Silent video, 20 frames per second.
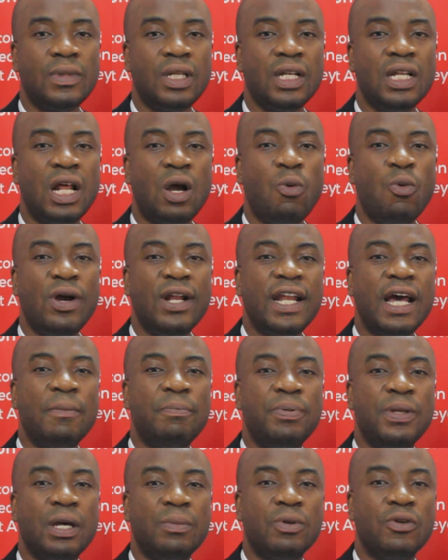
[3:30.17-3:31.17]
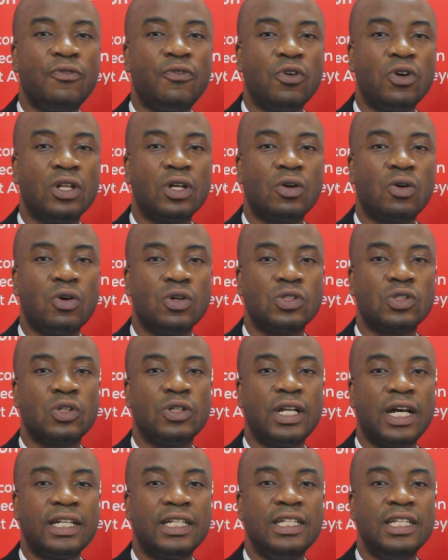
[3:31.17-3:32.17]
Now, when they appear before the court
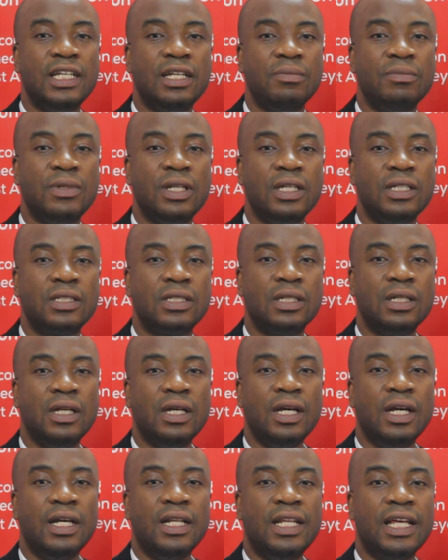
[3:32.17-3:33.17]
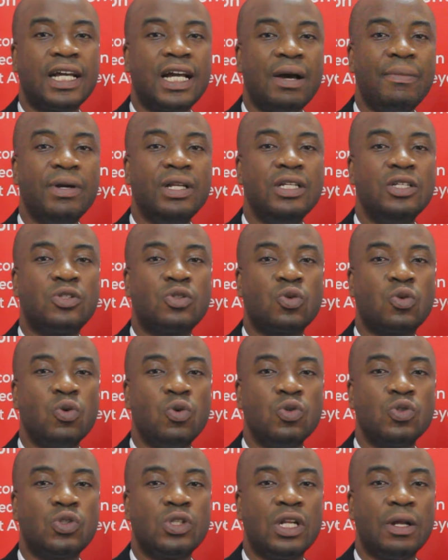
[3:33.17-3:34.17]
on that named date, they come and
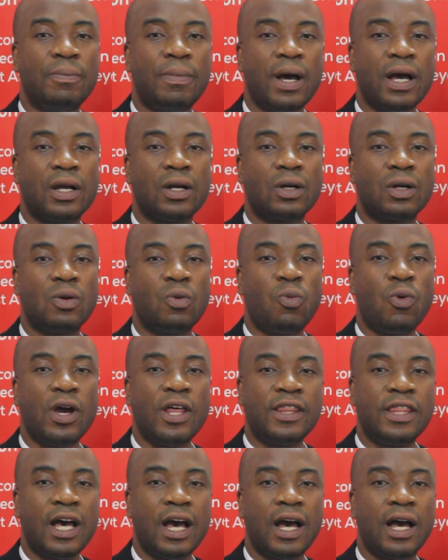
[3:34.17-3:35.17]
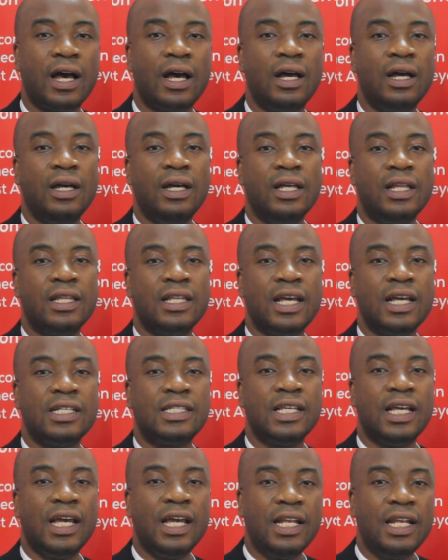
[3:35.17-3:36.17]
disclose to the bank whether
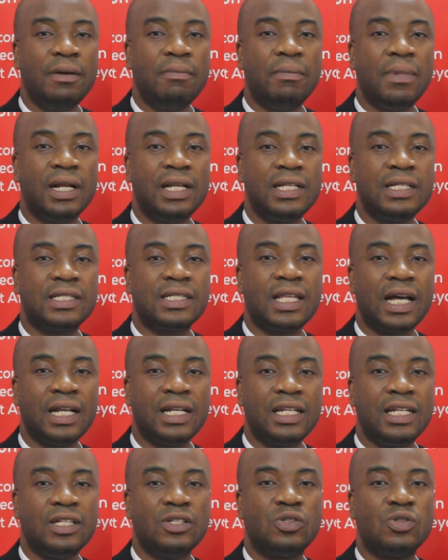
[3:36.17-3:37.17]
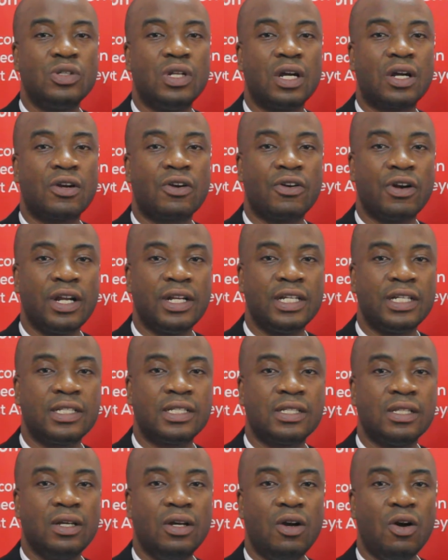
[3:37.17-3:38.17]
there's any money standing to the
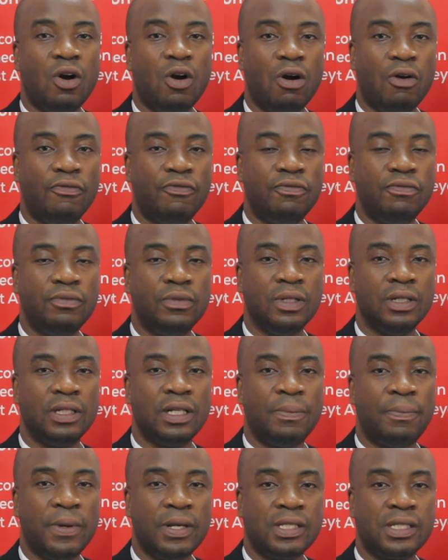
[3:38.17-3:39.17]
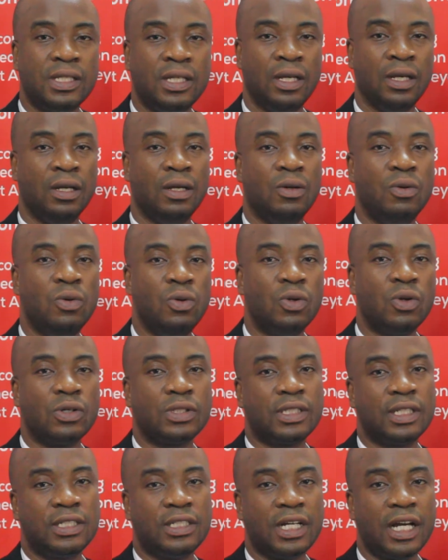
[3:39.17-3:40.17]
credit of the person who
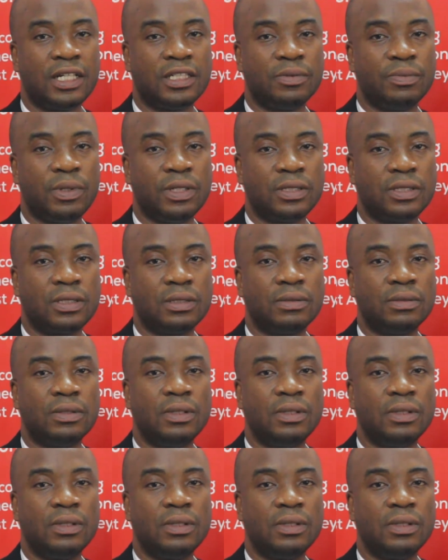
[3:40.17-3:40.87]
lost the judgment.